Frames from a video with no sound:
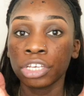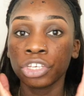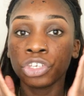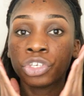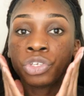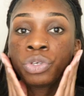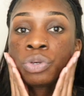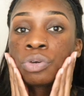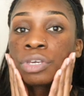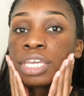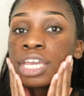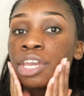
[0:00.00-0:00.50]

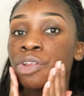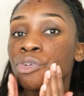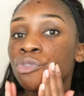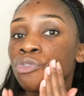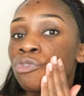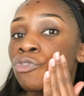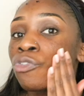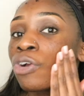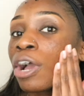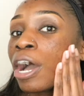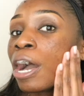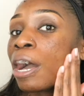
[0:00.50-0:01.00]
you
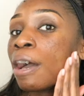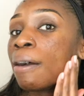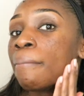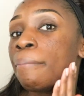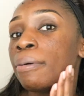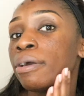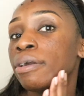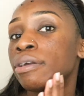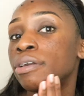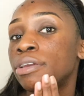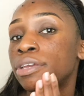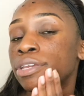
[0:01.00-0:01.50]
can
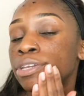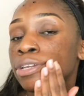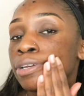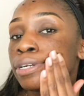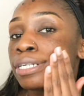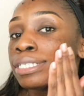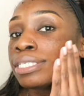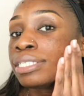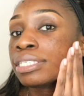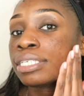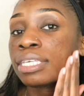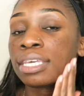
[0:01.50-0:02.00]
rub
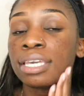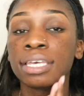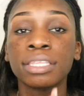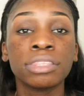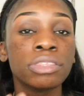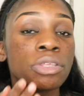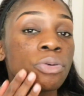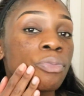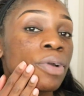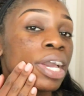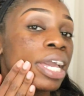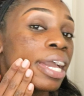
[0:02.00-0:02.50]
your
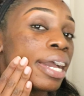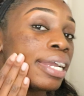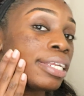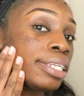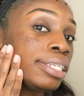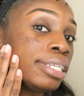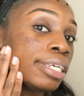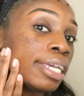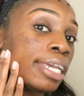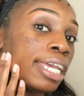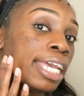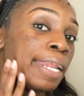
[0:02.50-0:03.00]
skin the way
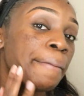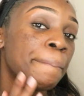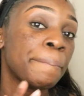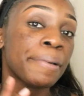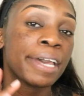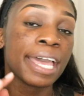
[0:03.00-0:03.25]
I did.